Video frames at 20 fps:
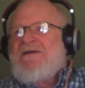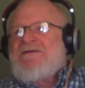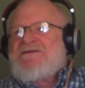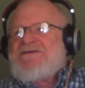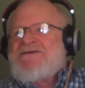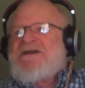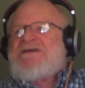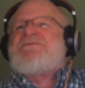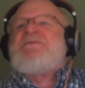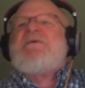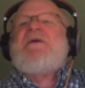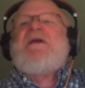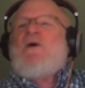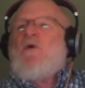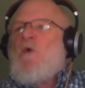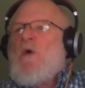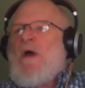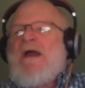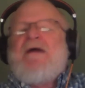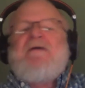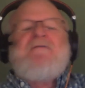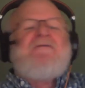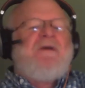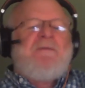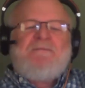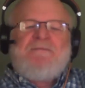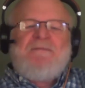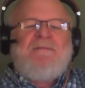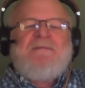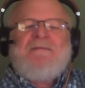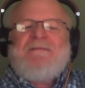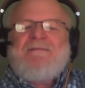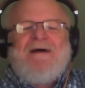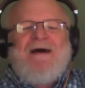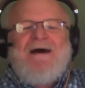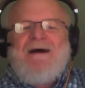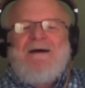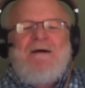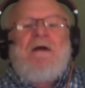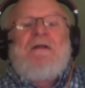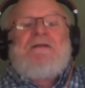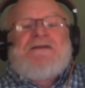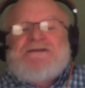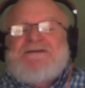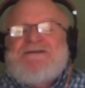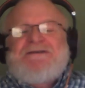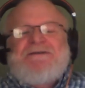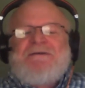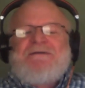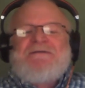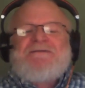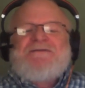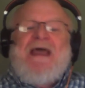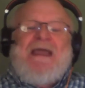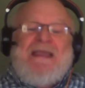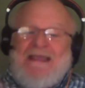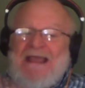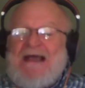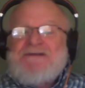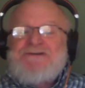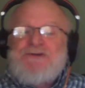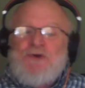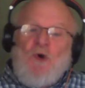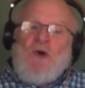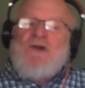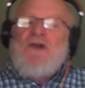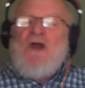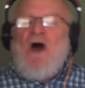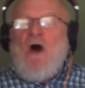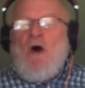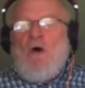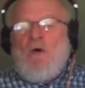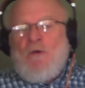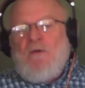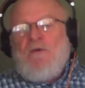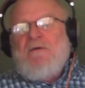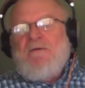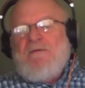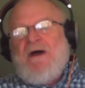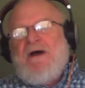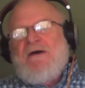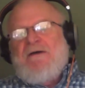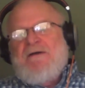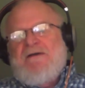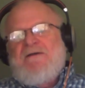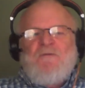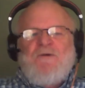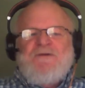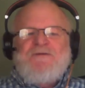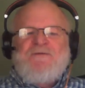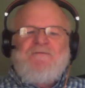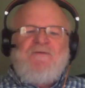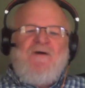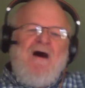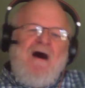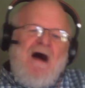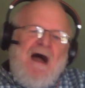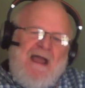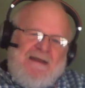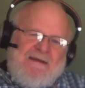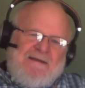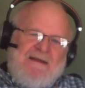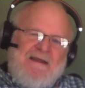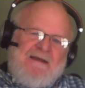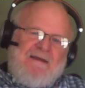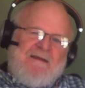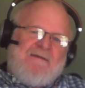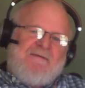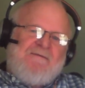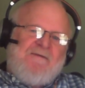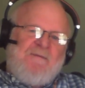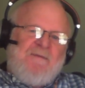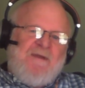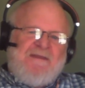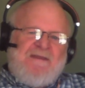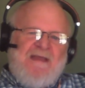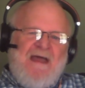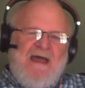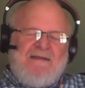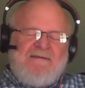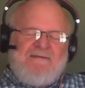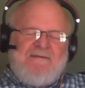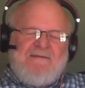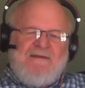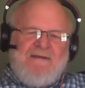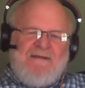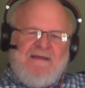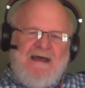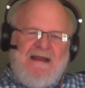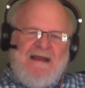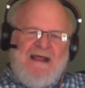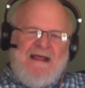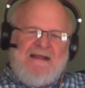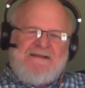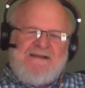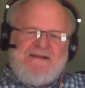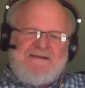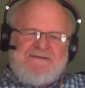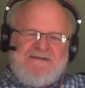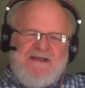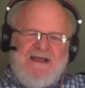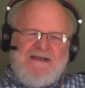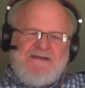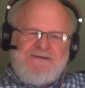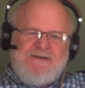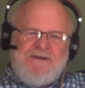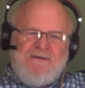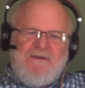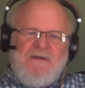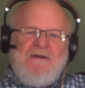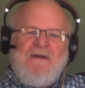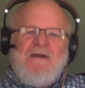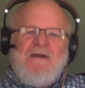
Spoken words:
just being aware of them, just saying yes or no was fine to meet that attestation.